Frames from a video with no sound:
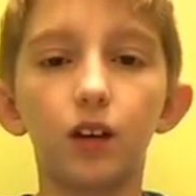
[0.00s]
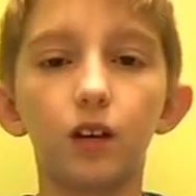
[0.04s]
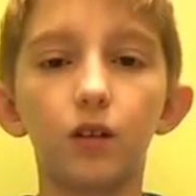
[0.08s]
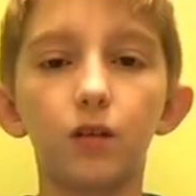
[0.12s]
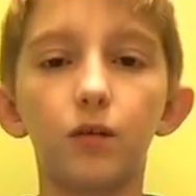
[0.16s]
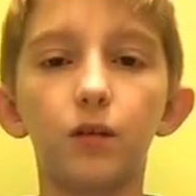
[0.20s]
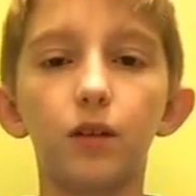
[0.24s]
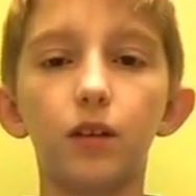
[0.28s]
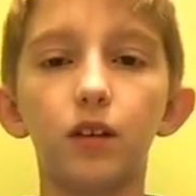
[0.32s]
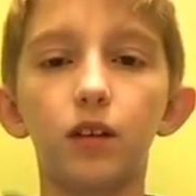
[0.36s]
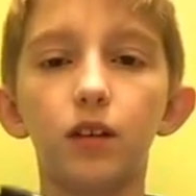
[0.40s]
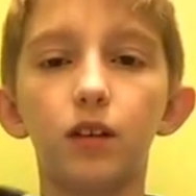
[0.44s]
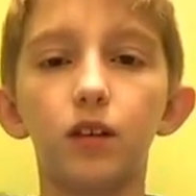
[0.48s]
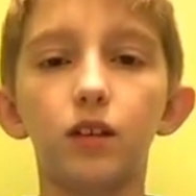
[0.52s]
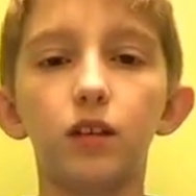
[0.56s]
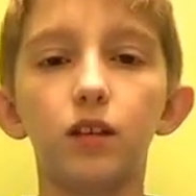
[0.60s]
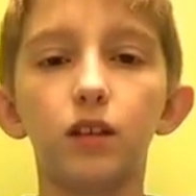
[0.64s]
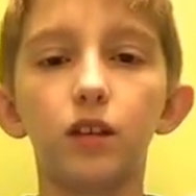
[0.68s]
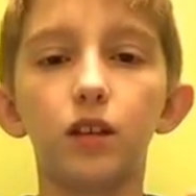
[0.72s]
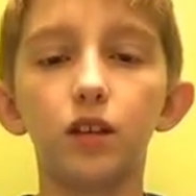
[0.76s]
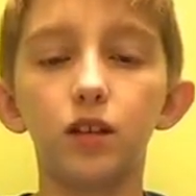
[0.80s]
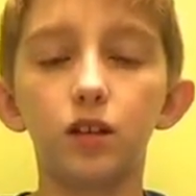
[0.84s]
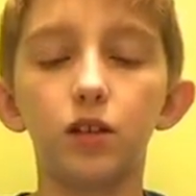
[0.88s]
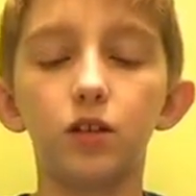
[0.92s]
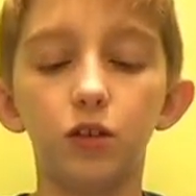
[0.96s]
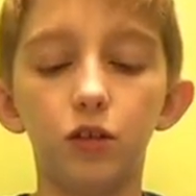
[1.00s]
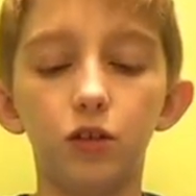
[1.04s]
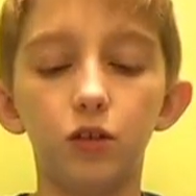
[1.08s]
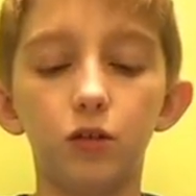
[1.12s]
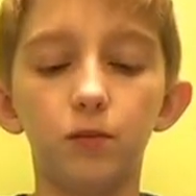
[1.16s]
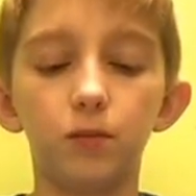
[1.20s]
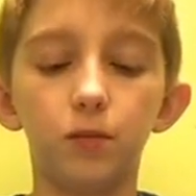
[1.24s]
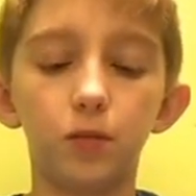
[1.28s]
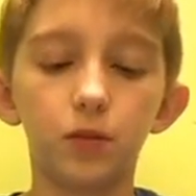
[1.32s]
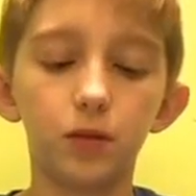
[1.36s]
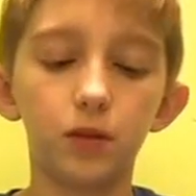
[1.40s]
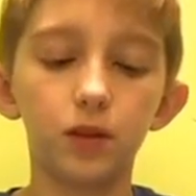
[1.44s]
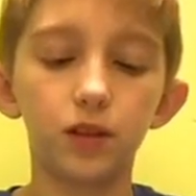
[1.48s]
with the
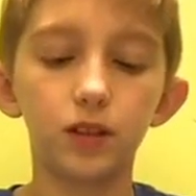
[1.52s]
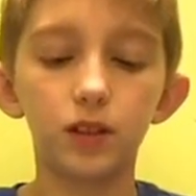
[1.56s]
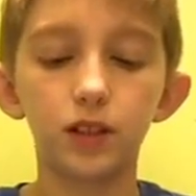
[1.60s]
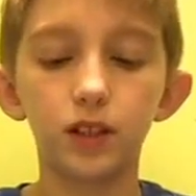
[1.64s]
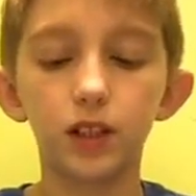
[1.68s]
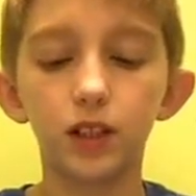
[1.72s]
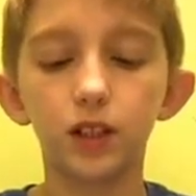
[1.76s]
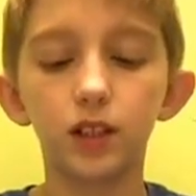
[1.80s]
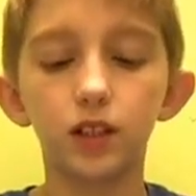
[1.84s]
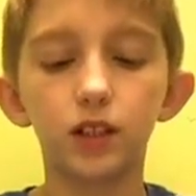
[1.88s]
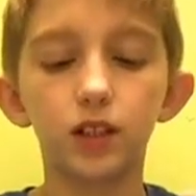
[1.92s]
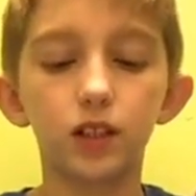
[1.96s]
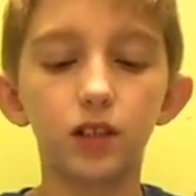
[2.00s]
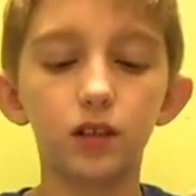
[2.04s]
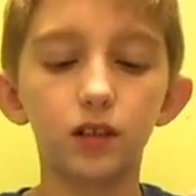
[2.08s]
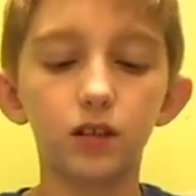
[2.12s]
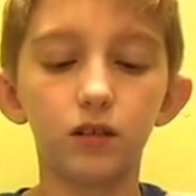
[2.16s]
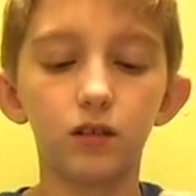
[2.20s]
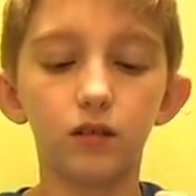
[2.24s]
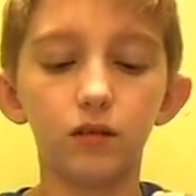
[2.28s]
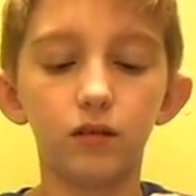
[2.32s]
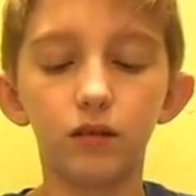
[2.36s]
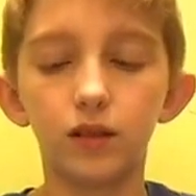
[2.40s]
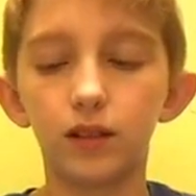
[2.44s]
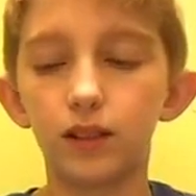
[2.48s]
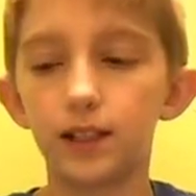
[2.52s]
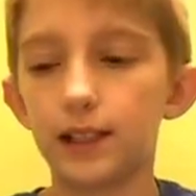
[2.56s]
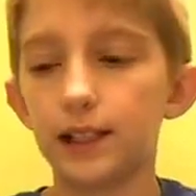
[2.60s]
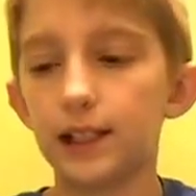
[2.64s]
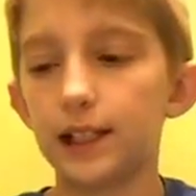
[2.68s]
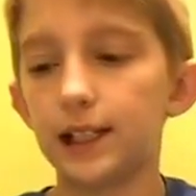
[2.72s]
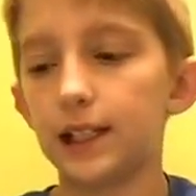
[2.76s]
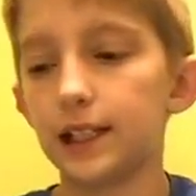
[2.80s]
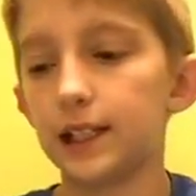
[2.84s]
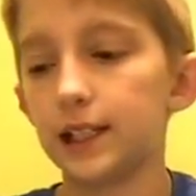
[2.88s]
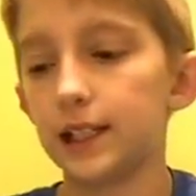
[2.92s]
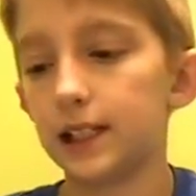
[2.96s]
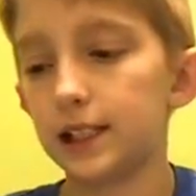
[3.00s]
2.0.
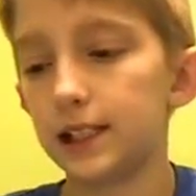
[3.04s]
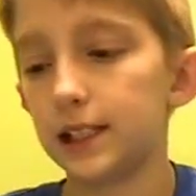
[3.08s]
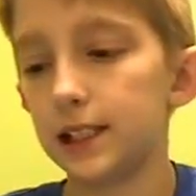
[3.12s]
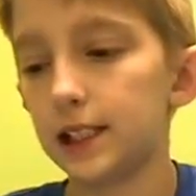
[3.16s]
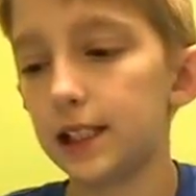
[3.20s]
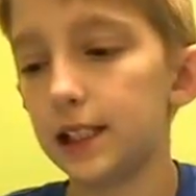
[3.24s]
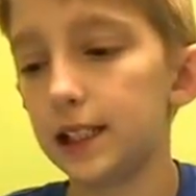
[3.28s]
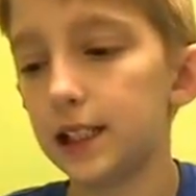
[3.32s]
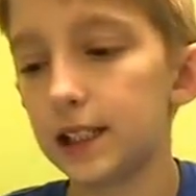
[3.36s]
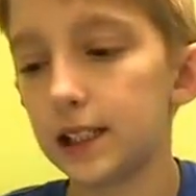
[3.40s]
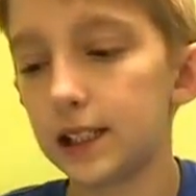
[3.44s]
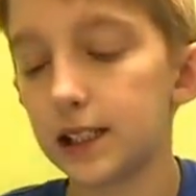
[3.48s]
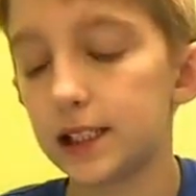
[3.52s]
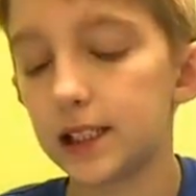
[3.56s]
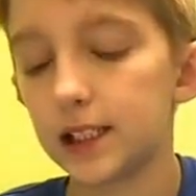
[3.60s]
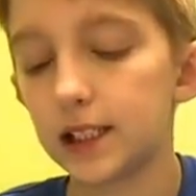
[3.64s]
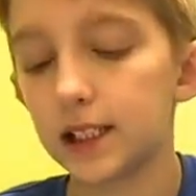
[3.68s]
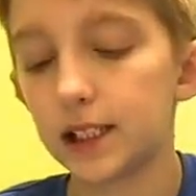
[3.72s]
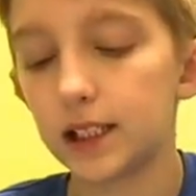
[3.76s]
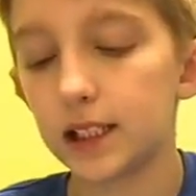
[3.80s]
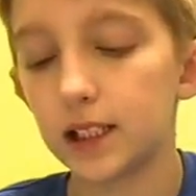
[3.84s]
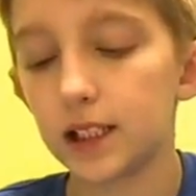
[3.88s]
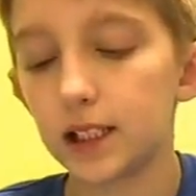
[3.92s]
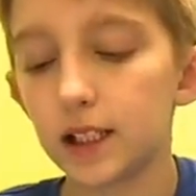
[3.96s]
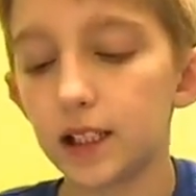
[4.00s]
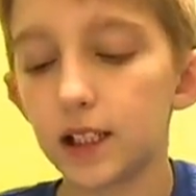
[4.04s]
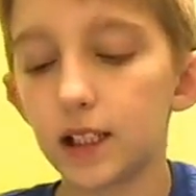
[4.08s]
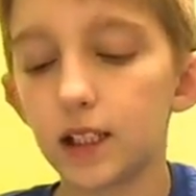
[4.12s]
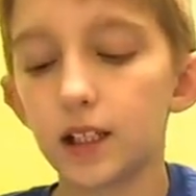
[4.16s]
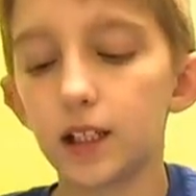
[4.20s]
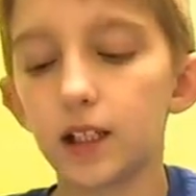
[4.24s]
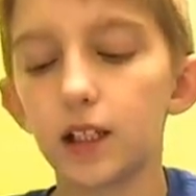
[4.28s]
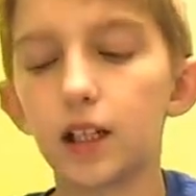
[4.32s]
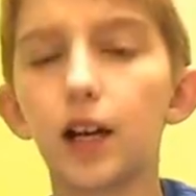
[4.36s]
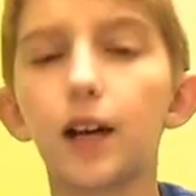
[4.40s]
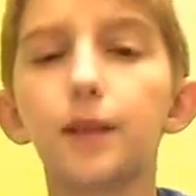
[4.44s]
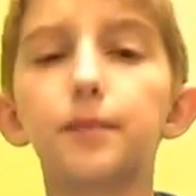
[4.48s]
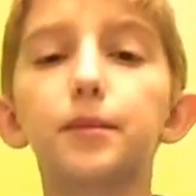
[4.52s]
And
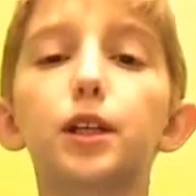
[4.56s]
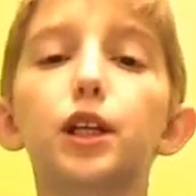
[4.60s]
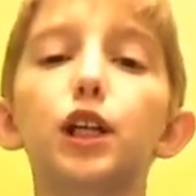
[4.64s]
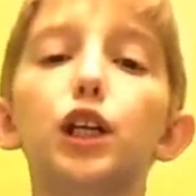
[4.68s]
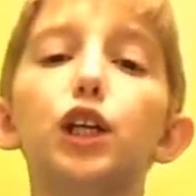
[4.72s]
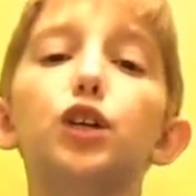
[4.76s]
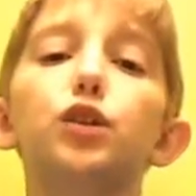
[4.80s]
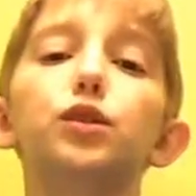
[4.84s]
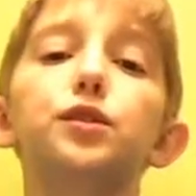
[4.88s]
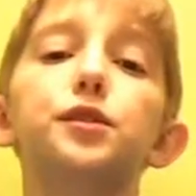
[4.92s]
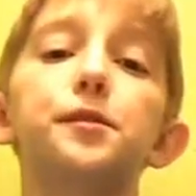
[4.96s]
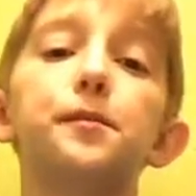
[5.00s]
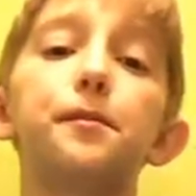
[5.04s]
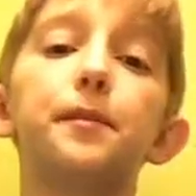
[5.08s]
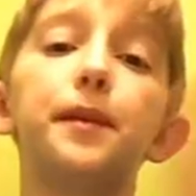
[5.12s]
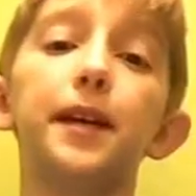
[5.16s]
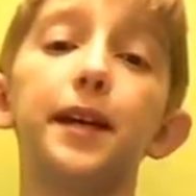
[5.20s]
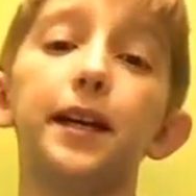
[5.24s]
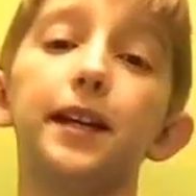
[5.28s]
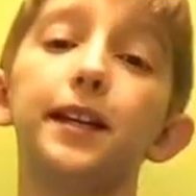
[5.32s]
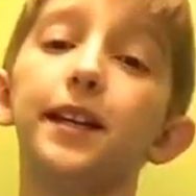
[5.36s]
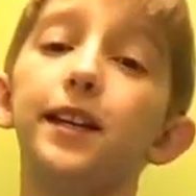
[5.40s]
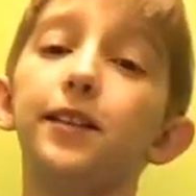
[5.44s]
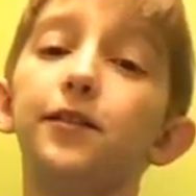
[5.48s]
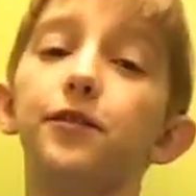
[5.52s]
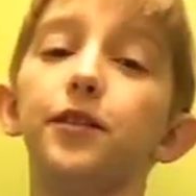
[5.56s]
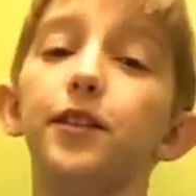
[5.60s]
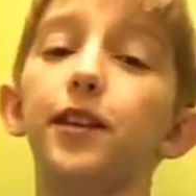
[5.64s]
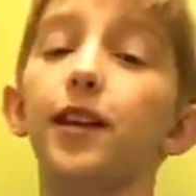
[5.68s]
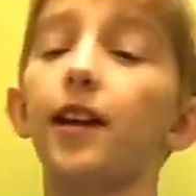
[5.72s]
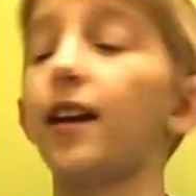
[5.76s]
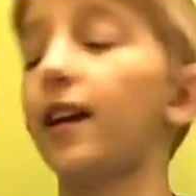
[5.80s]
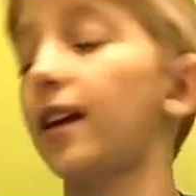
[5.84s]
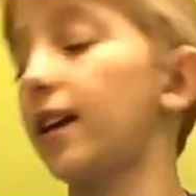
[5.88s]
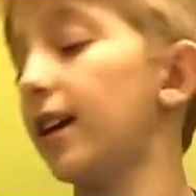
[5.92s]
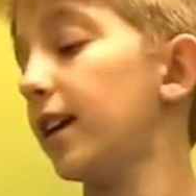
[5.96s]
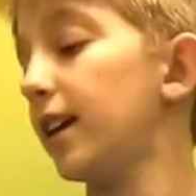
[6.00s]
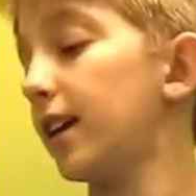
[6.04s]
I'm going to use PLA for
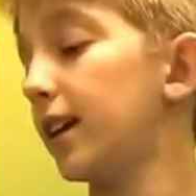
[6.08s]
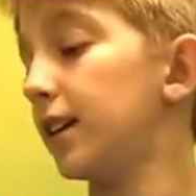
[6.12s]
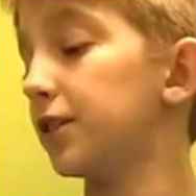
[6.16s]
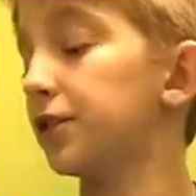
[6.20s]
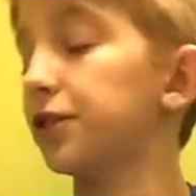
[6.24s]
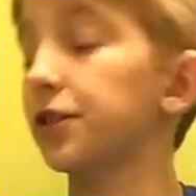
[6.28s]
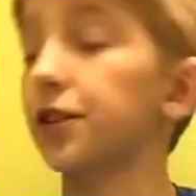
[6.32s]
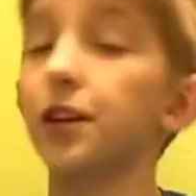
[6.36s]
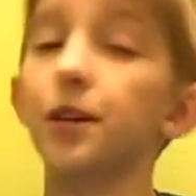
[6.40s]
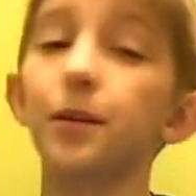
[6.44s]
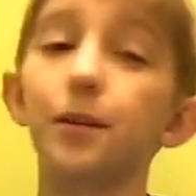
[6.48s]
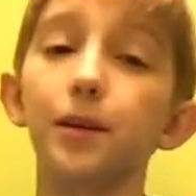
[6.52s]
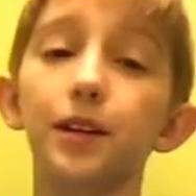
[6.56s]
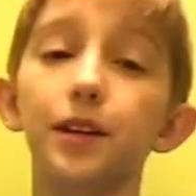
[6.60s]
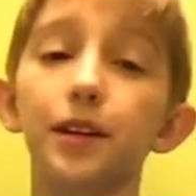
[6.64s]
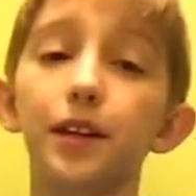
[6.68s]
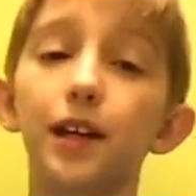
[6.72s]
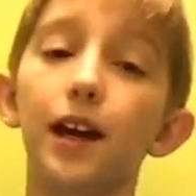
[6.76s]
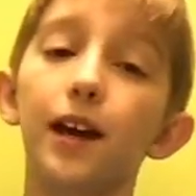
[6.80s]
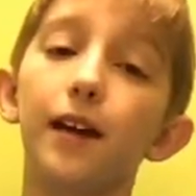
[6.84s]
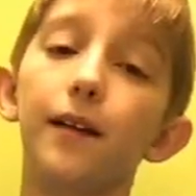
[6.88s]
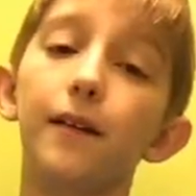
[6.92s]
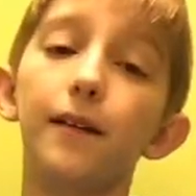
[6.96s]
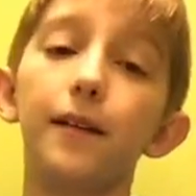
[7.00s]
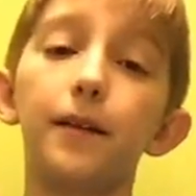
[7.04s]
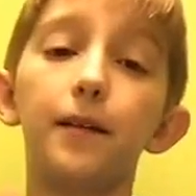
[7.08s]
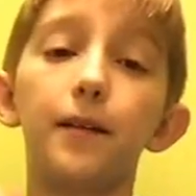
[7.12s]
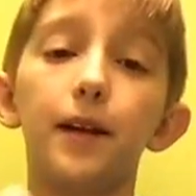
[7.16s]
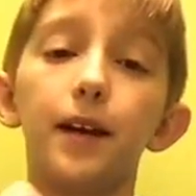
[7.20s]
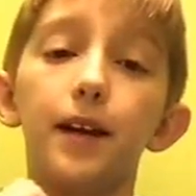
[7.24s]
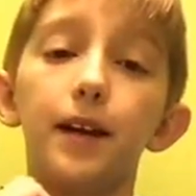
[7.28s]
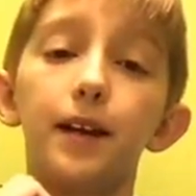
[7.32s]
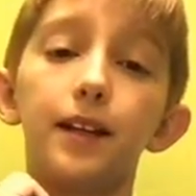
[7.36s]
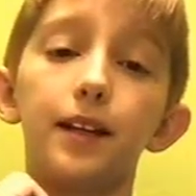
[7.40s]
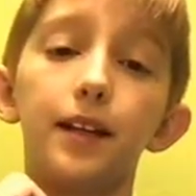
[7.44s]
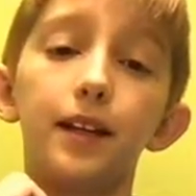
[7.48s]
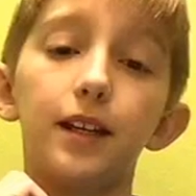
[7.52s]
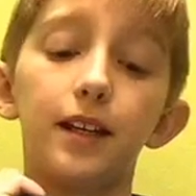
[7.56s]
that and show you about that.
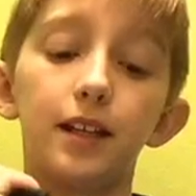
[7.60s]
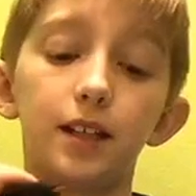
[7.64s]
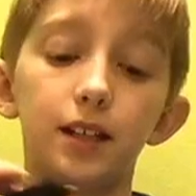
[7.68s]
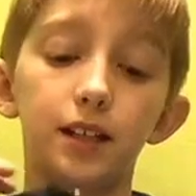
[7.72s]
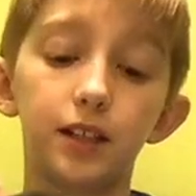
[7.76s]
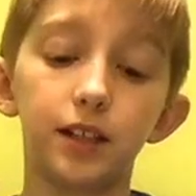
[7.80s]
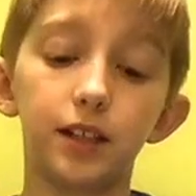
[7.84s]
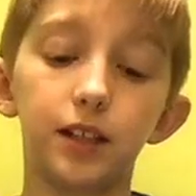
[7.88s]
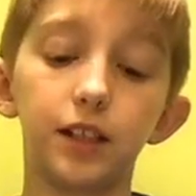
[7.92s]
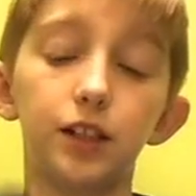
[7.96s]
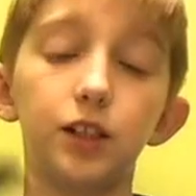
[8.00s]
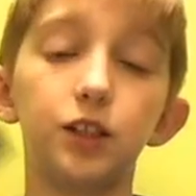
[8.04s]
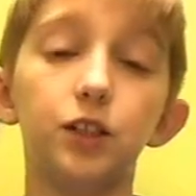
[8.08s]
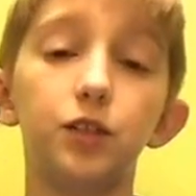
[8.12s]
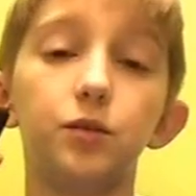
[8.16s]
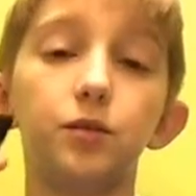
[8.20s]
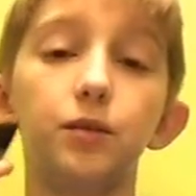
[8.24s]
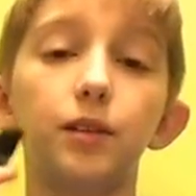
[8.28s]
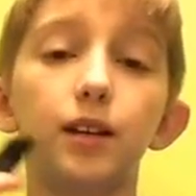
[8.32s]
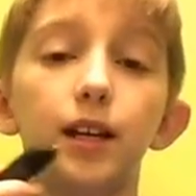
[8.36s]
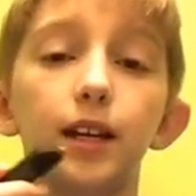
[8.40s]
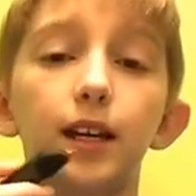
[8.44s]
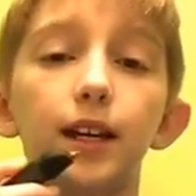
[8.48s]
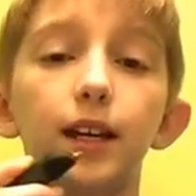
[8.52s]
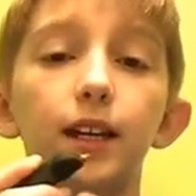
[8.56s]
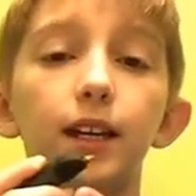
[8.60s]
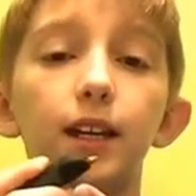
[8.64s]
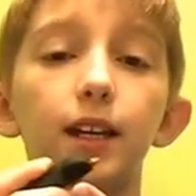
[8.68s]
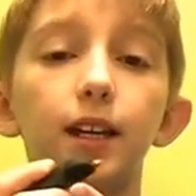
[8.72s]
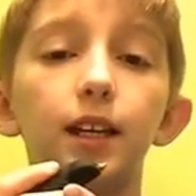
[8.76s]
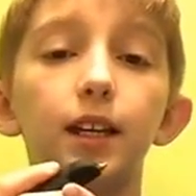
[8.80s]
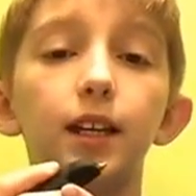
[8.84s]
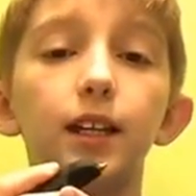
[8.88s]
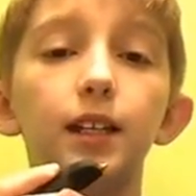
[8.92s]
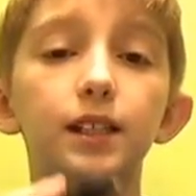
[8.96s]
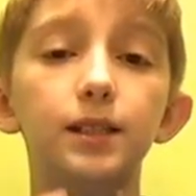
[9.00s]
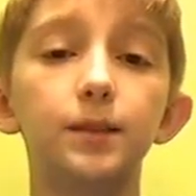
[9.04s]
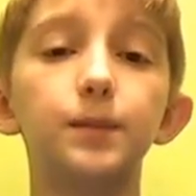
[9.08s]
And then I'm going to do a
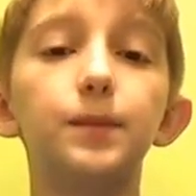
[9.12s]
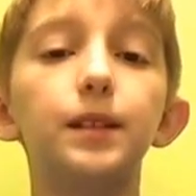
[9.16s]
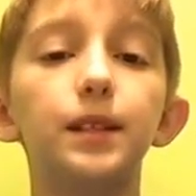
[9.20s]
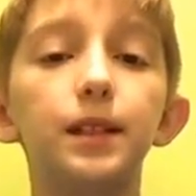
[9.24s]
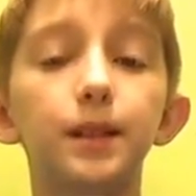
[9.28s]
speed